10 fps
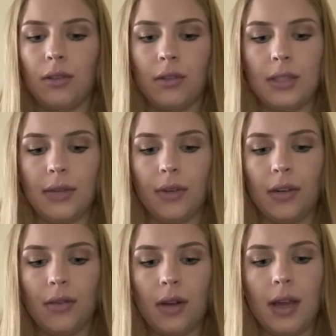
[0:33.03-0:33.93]
different
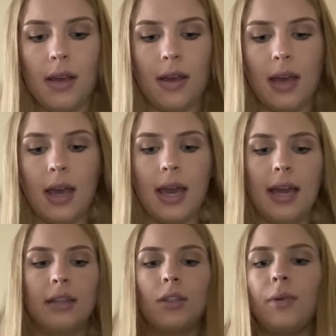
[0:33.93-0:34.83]

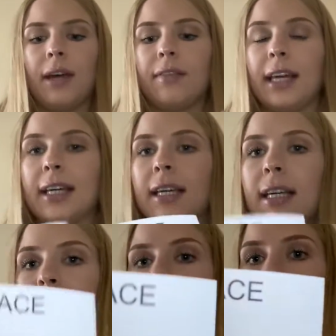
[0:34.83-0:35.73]
A, so we have like
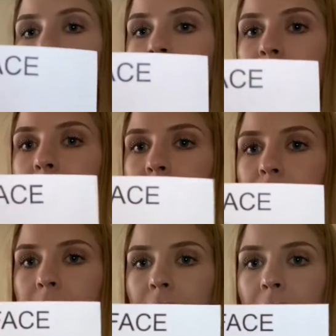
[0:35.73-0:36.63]

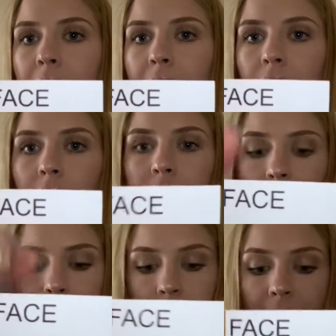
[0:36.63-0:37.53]
A
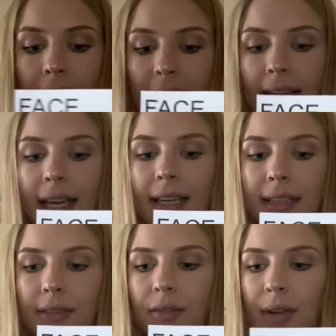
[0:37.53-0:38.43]
consonant E.
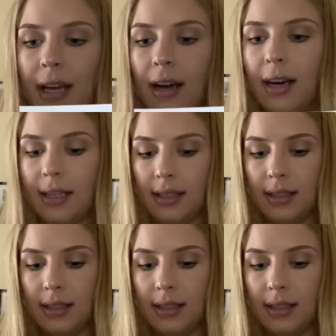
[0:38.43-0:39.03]
We got